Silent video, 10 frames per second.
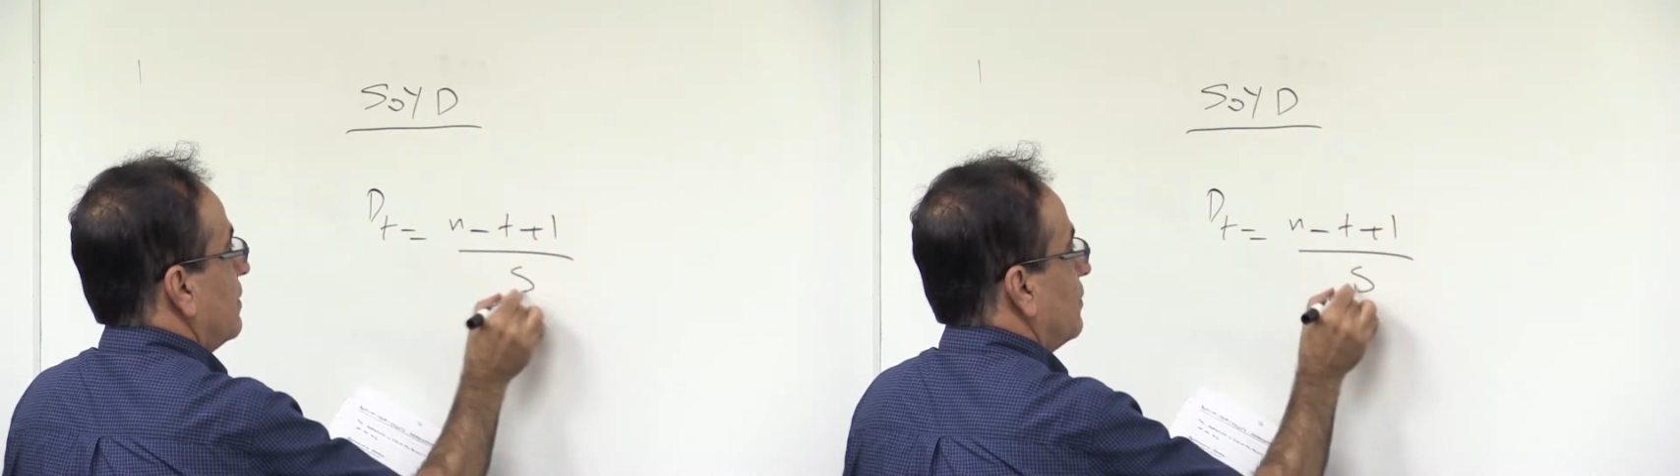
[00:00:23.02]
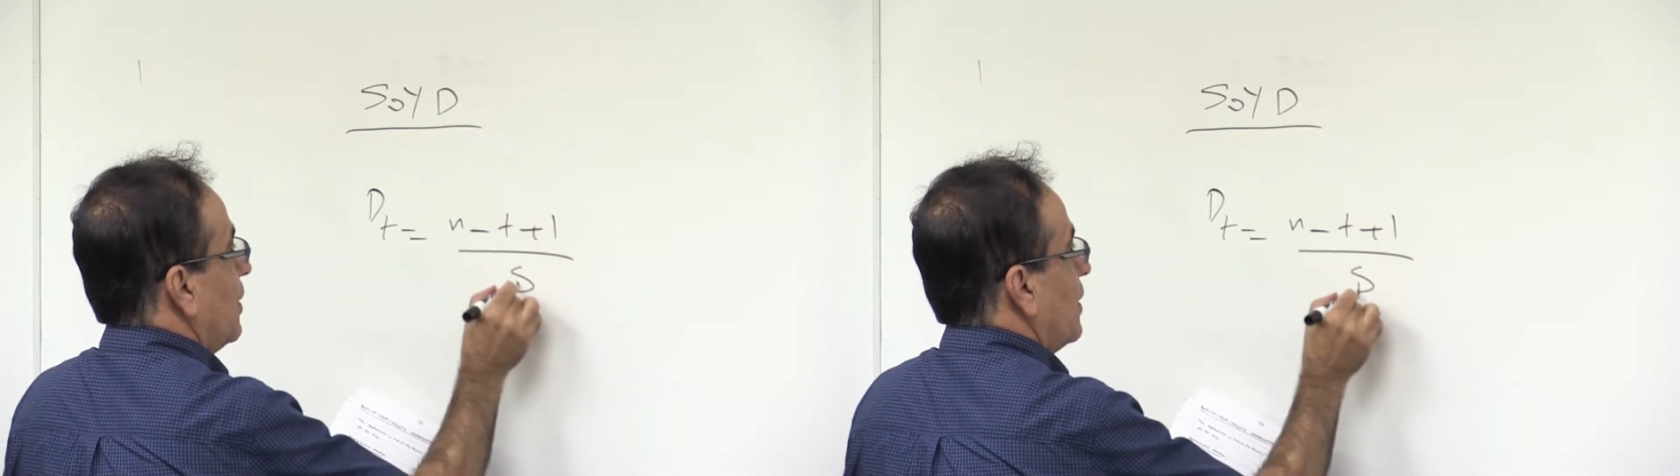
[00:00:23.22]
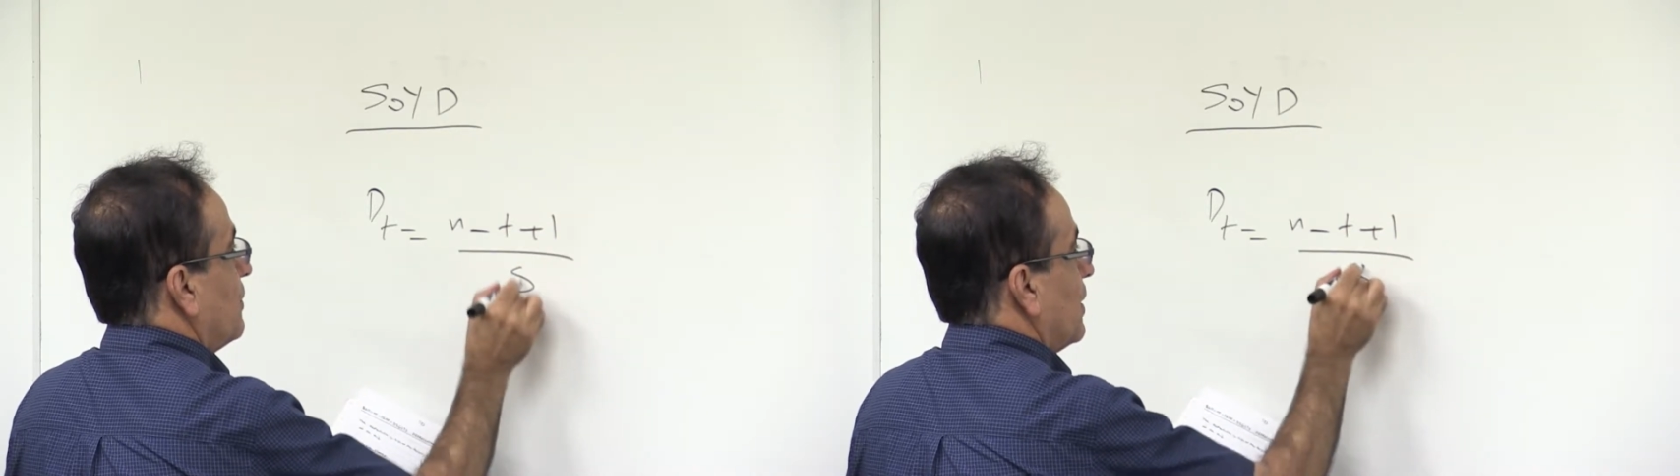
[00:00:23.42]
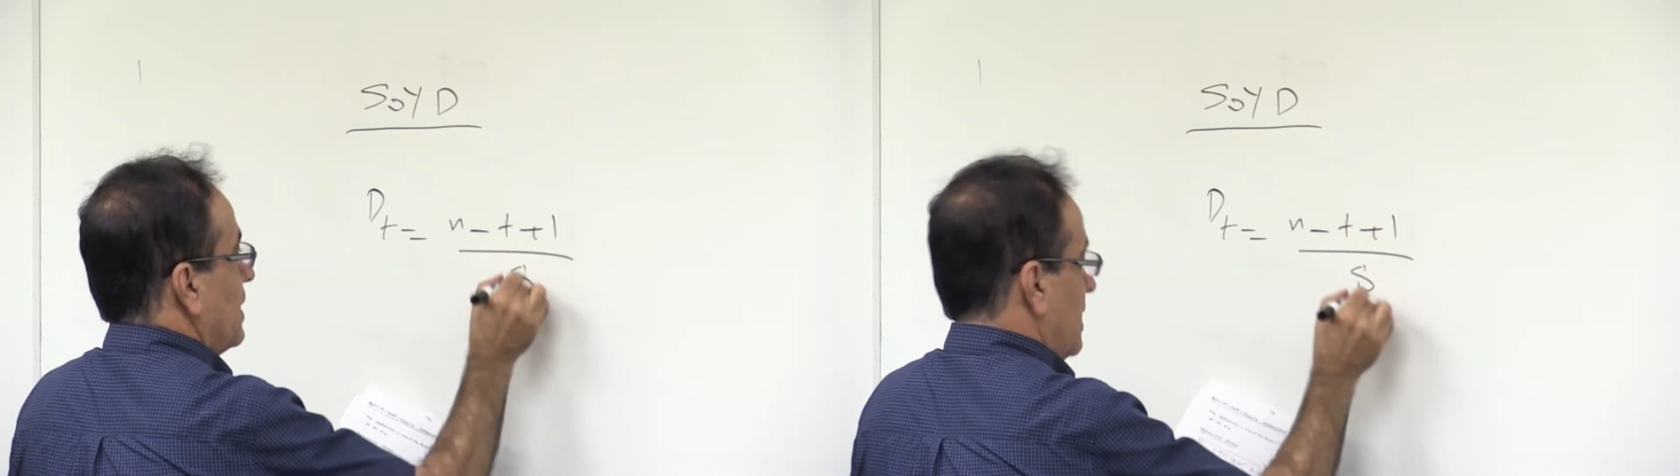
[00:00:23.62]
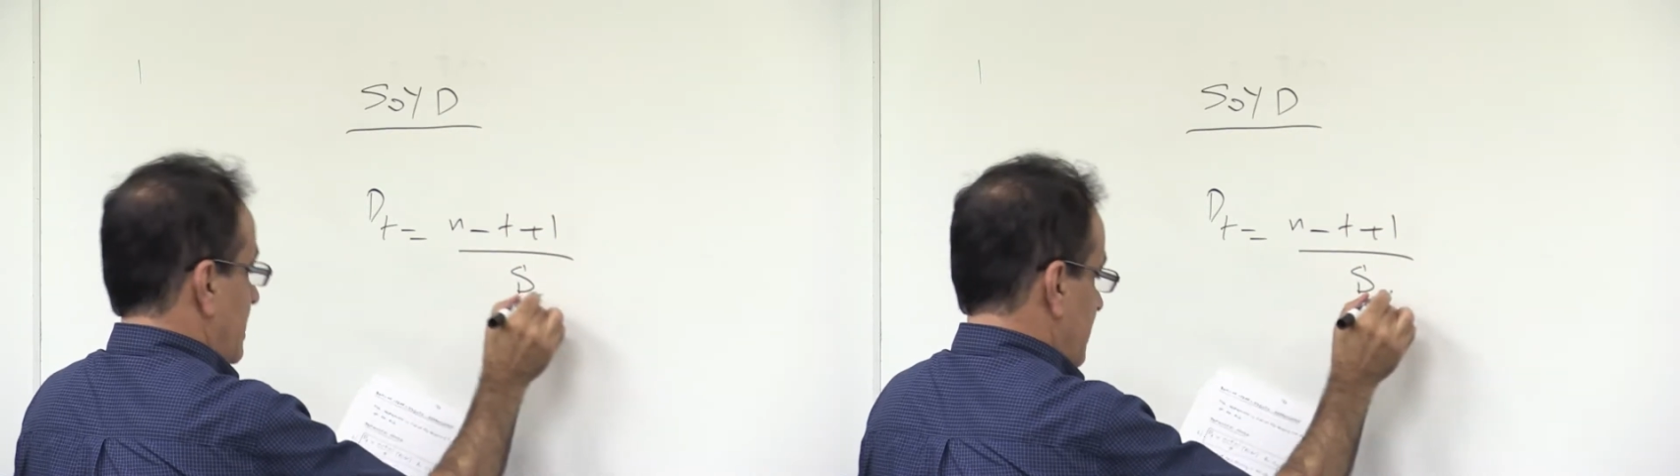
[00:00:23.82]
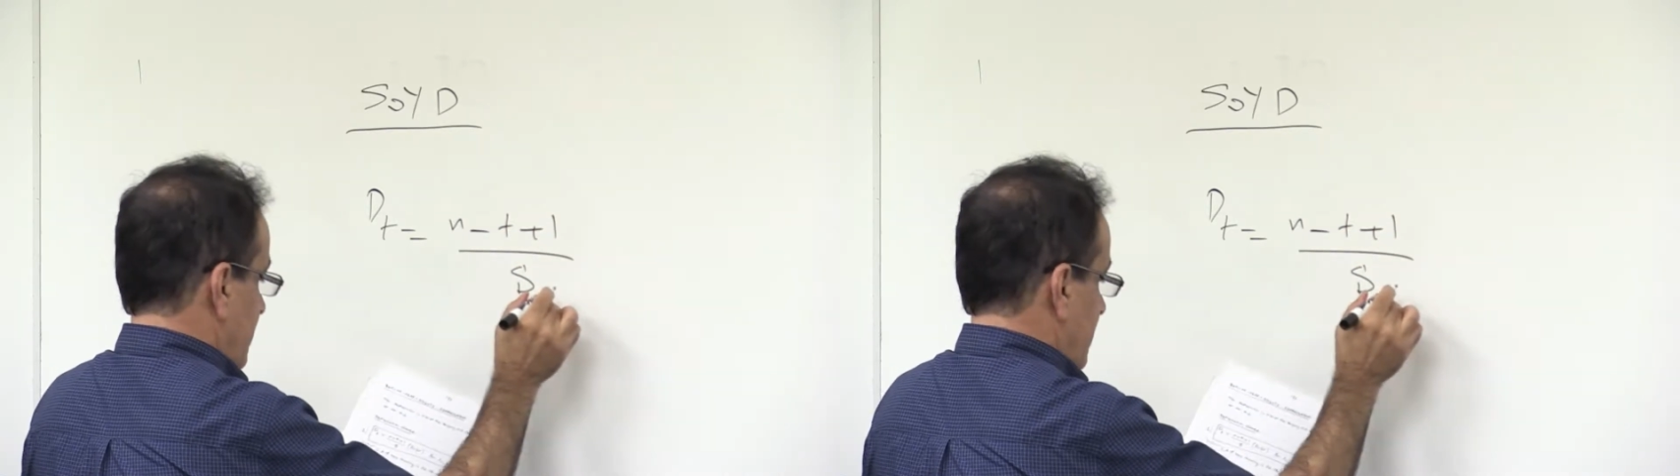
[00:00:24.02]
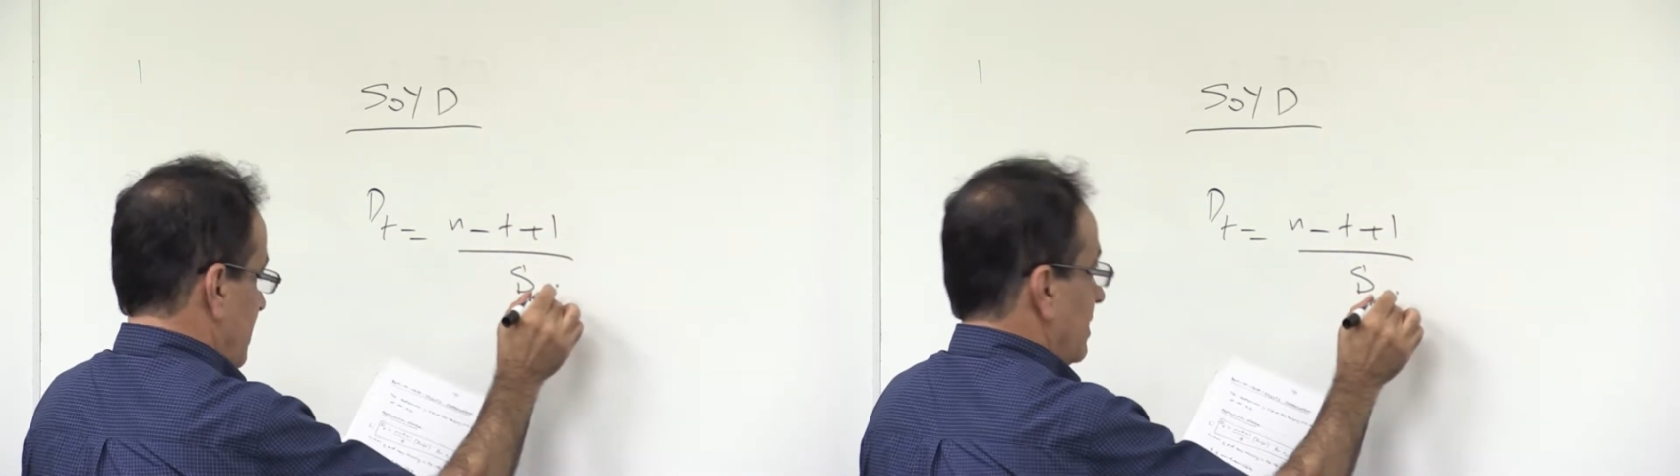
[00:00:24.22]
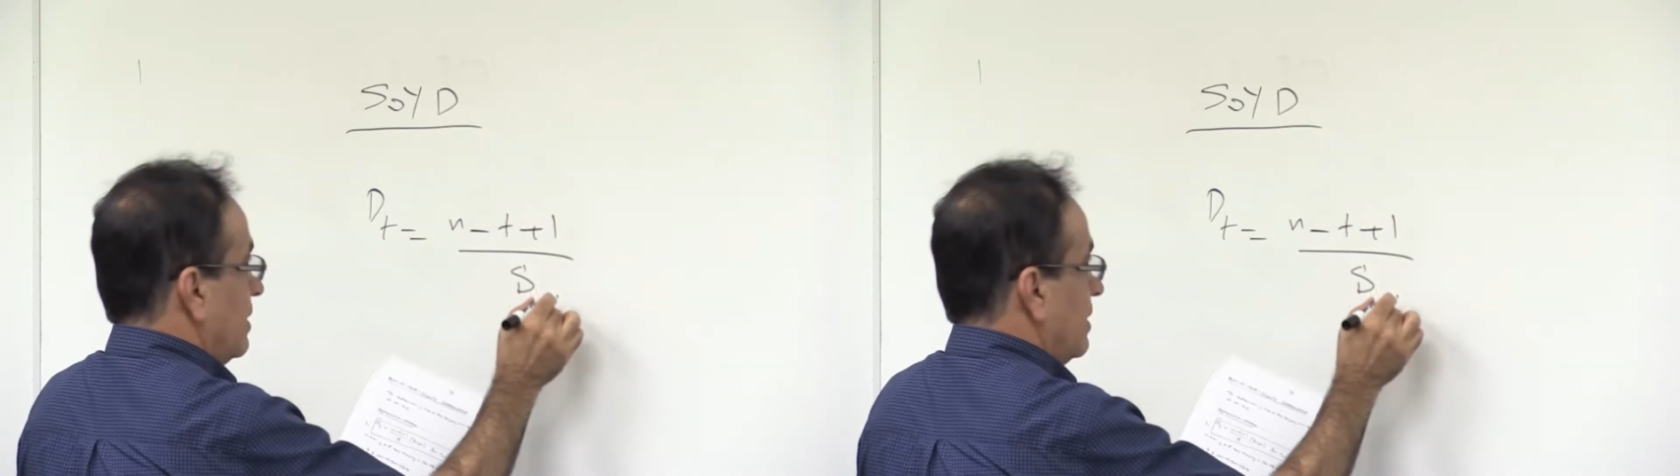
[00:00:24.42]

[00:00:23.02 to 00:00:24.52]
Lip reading: divided by s